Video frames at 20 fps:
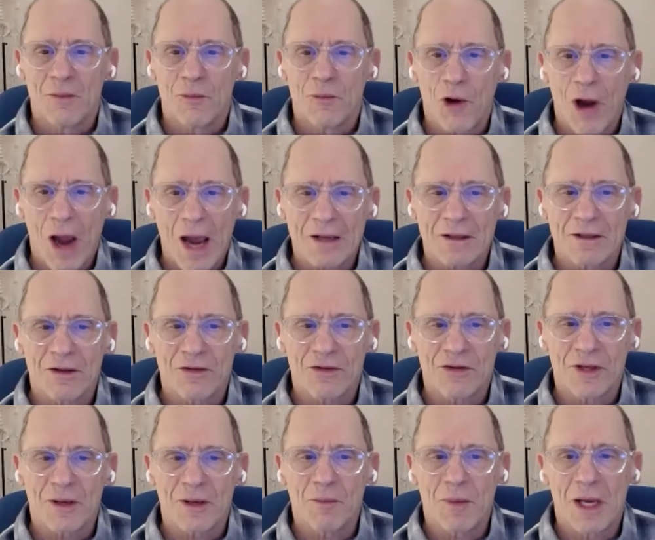
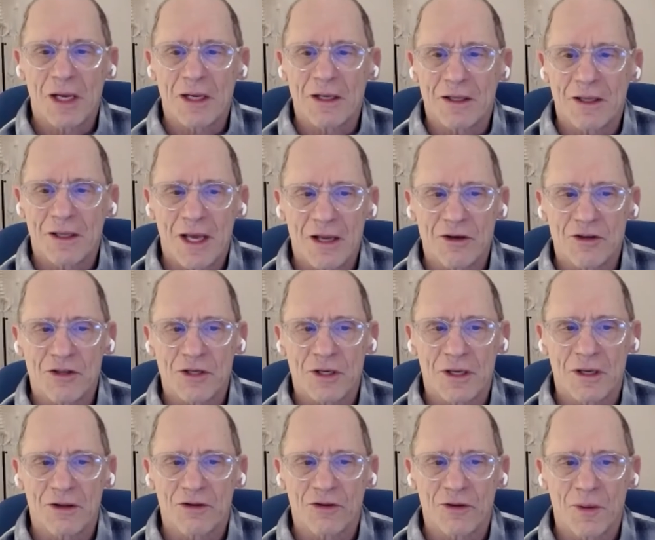Practicing meditation
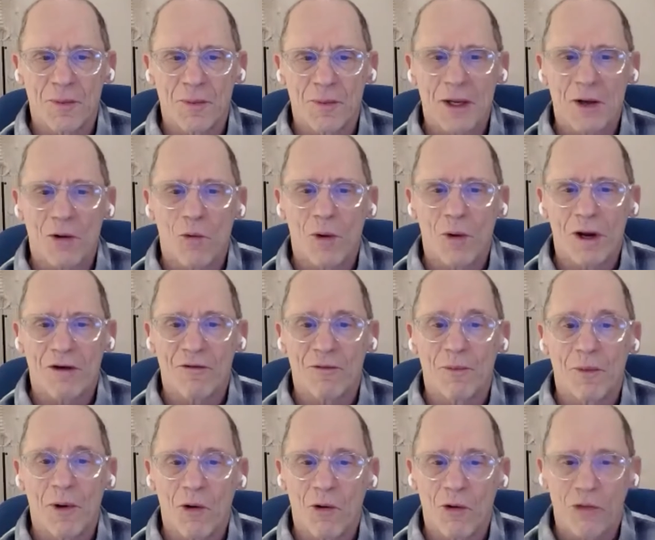is to be aware of
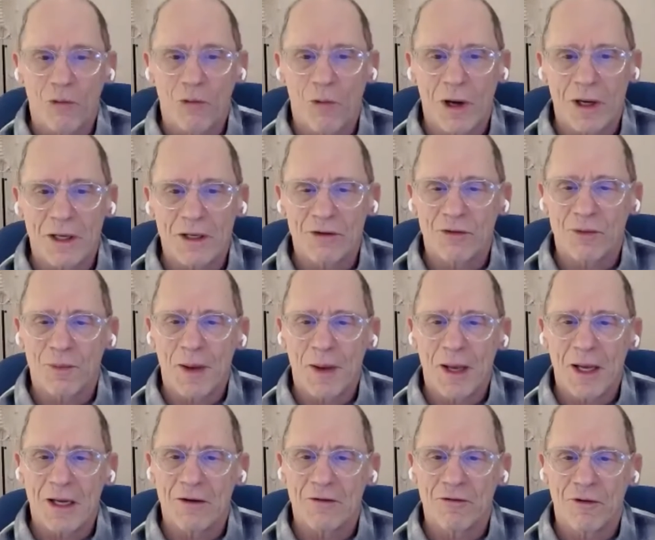both what is
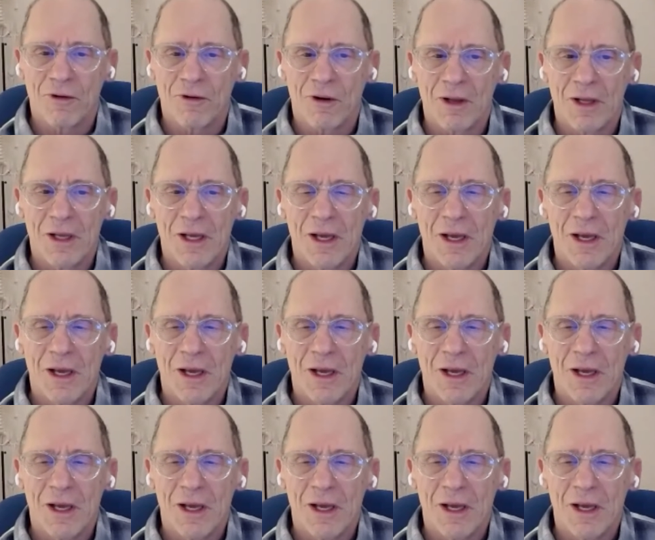painful